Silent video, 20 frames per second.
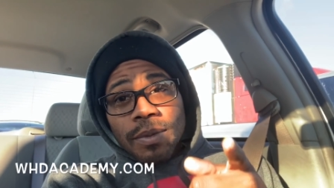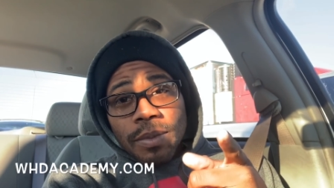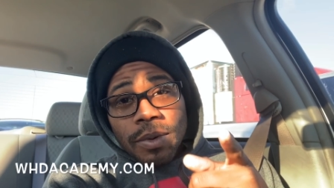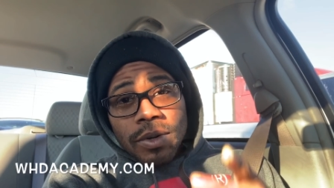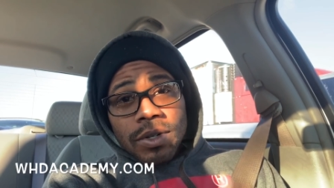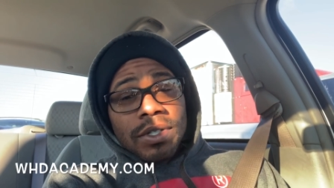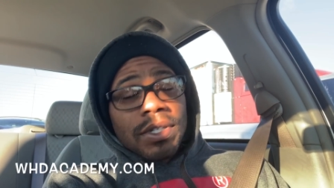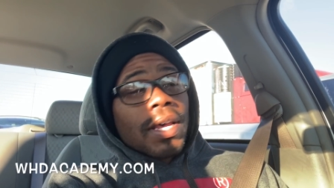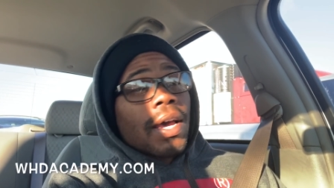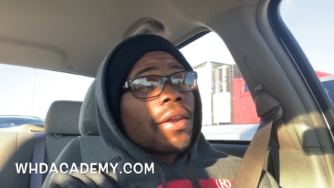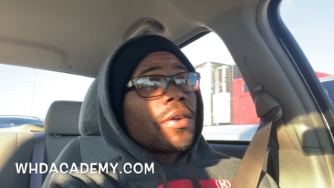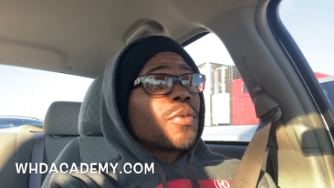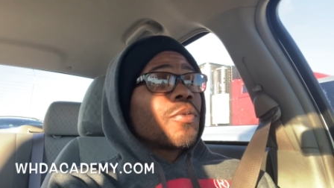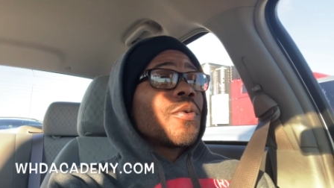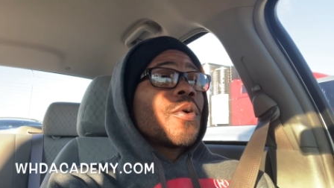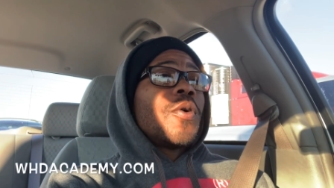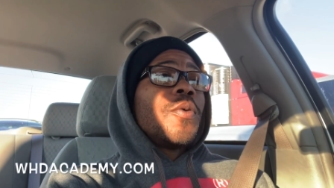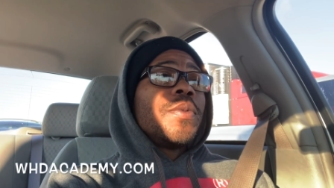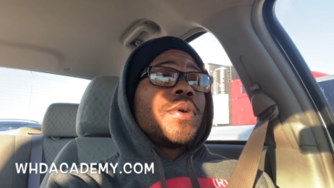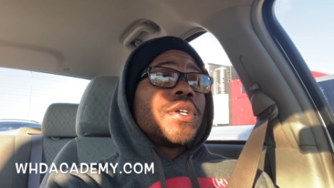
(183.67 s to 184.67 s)
up on the side of the
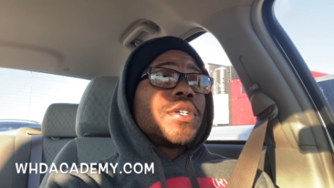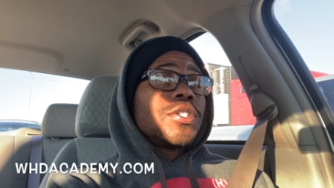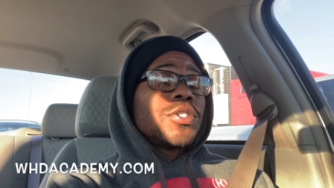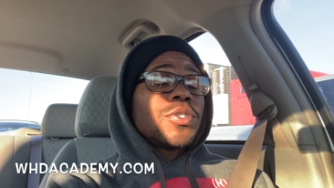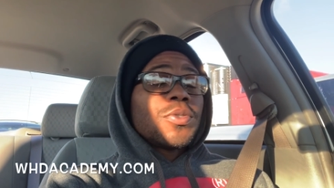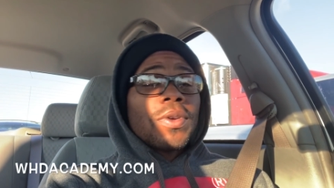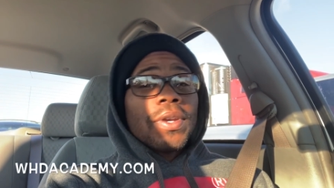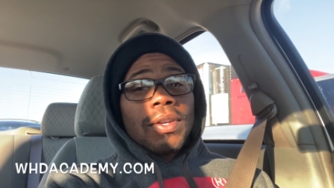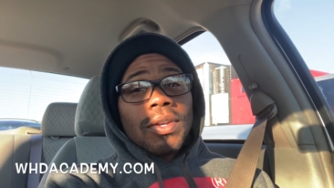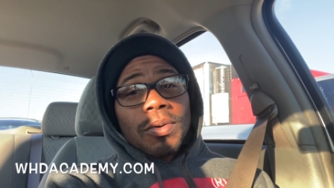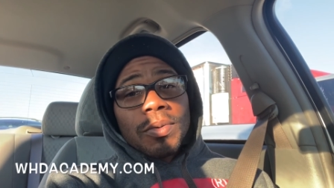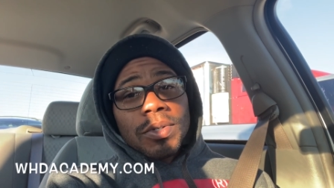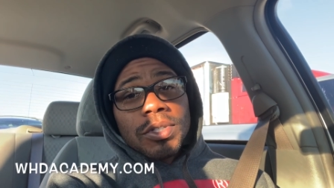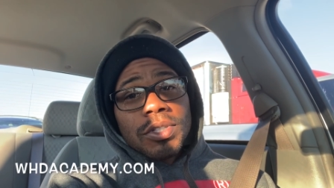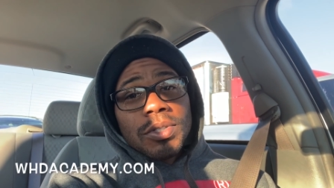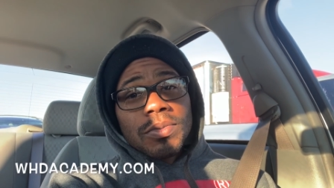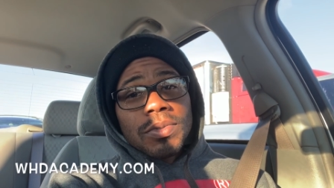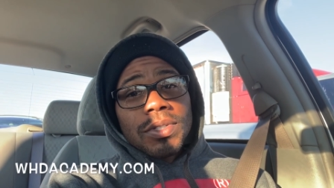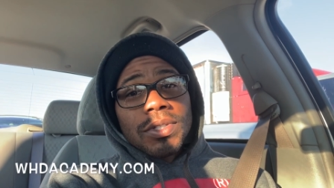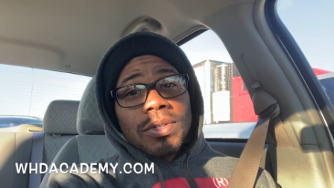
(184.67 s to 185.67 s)
road because you ain't know what
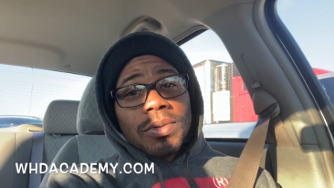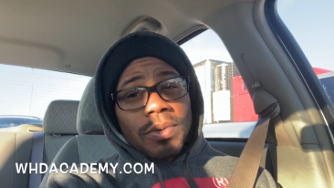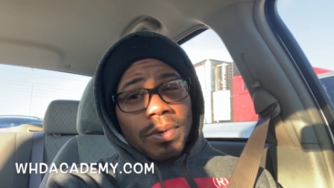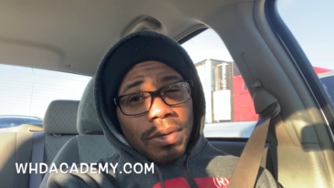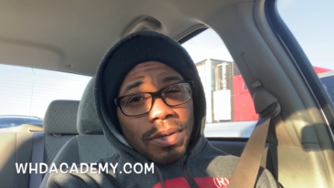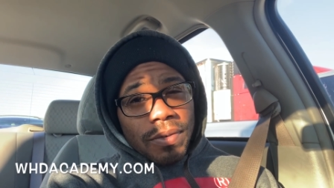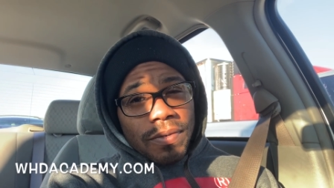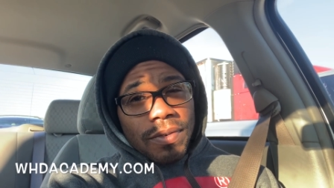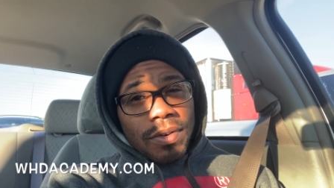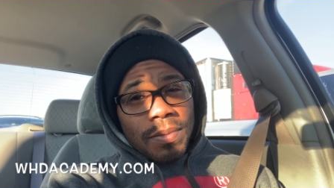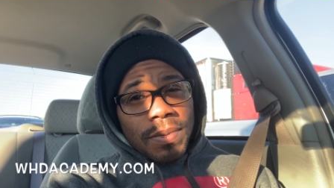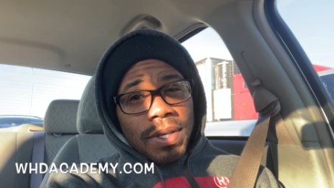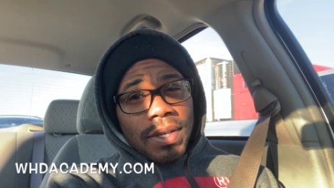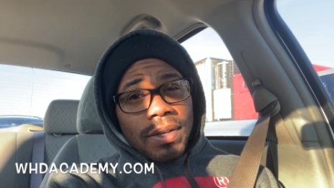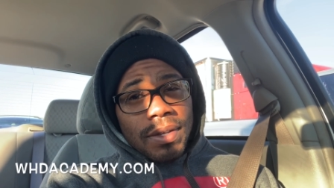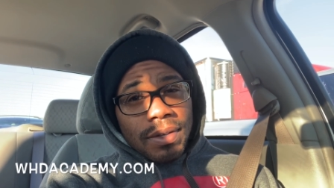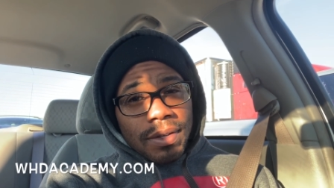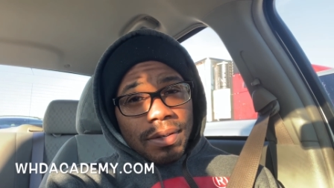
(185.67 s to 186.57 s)
you was doing. You feel me?